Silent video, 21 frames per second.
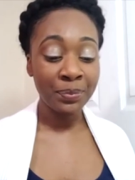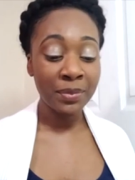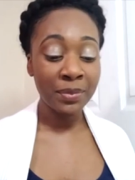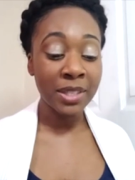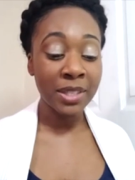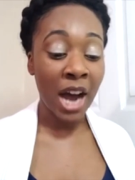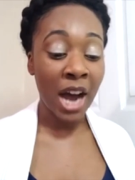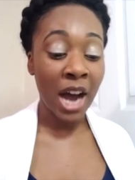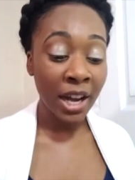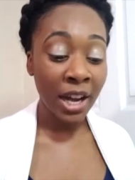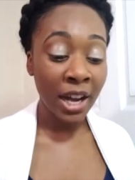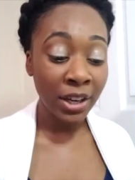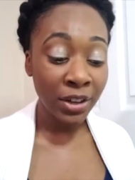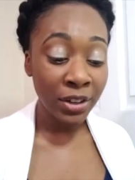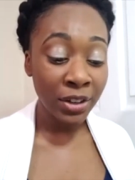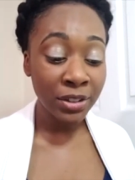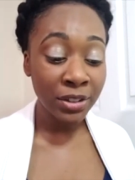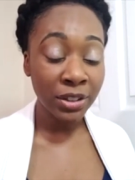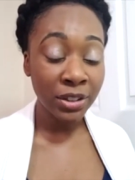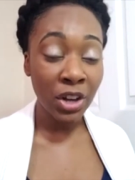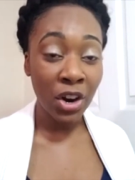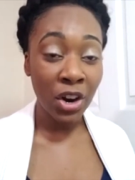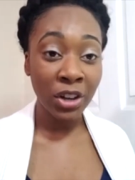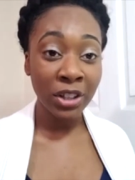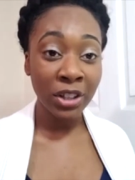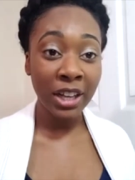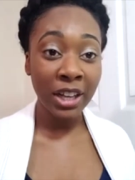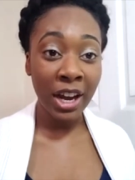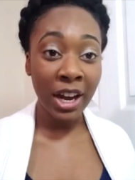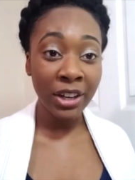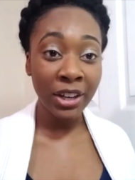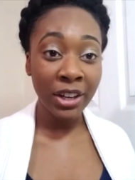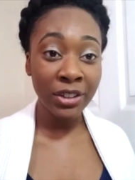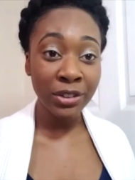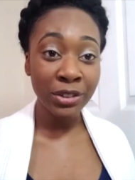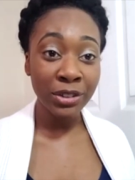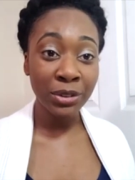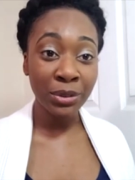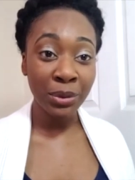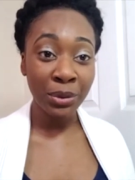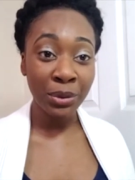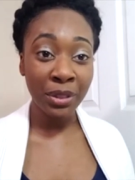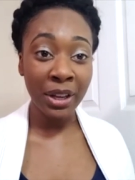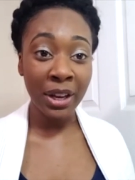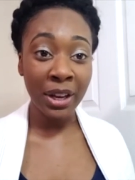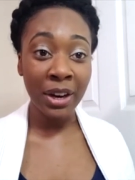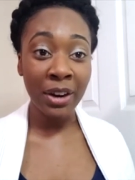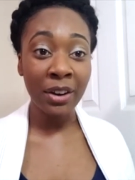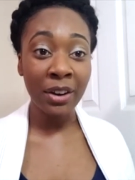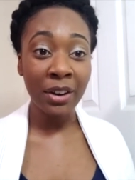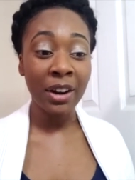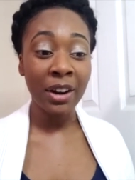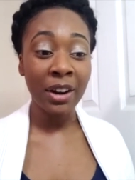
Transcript: dyers, yarn dyers through there,